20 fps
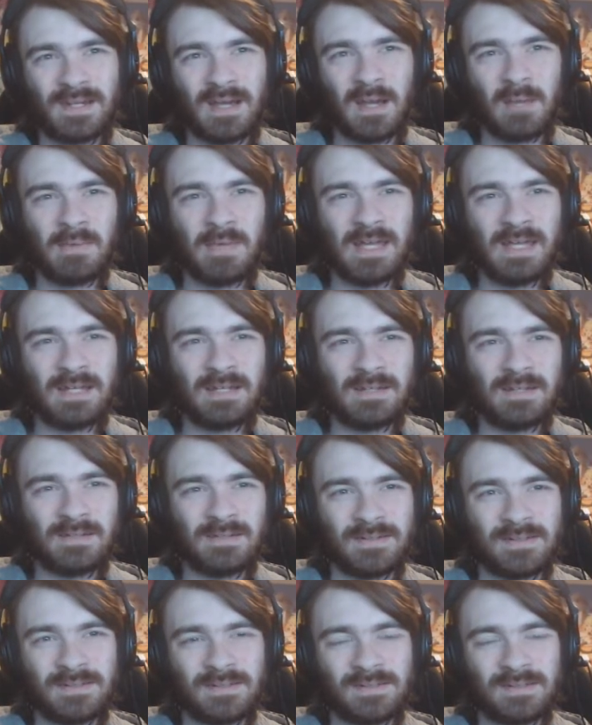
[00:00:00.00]
I mean...
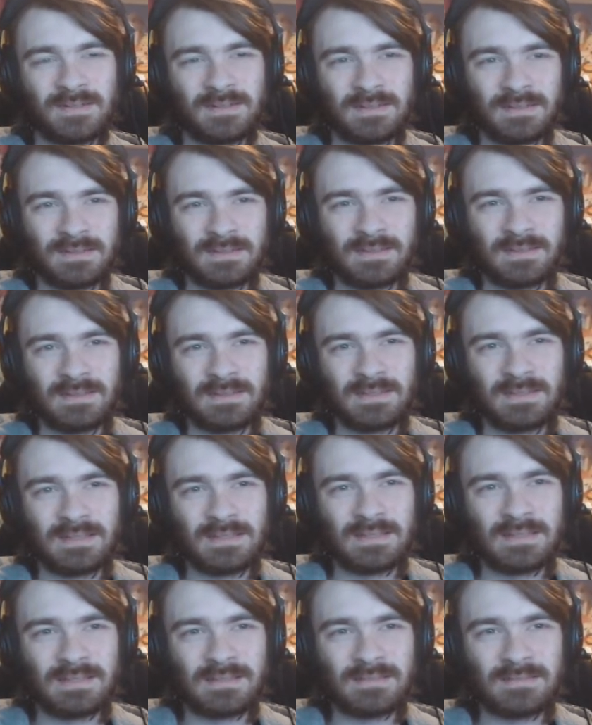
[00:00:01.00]

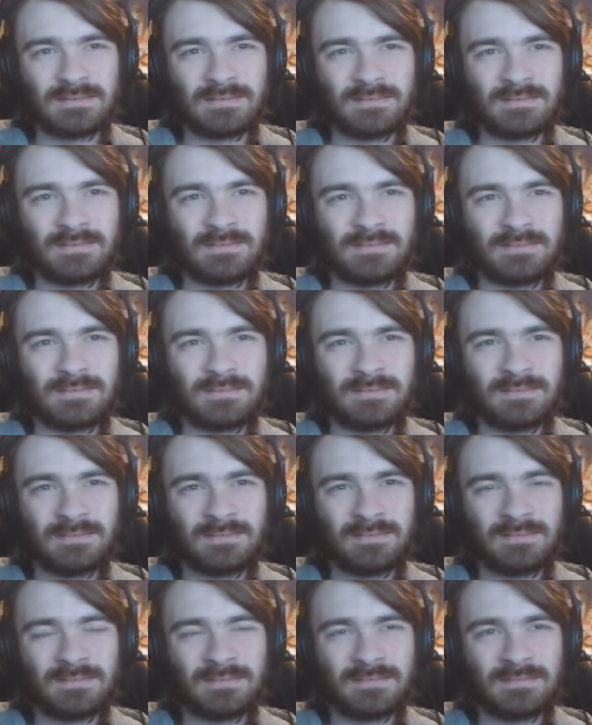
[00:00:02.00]

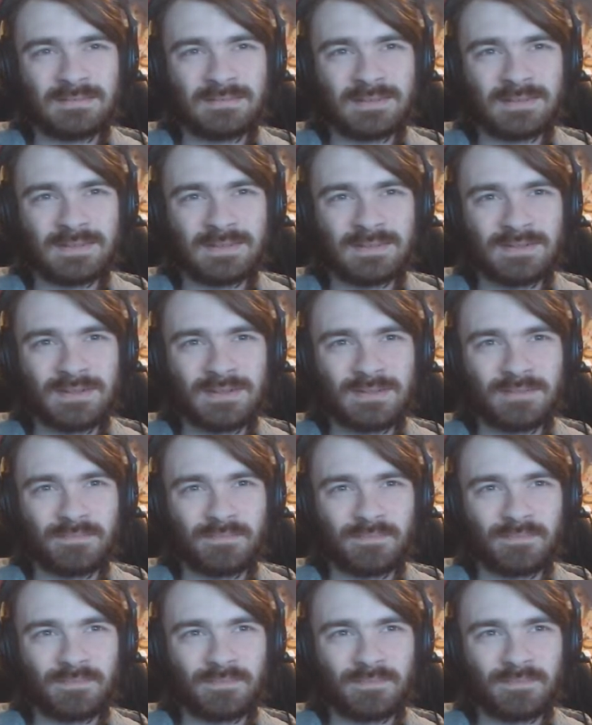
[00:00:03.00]
Oh, it's not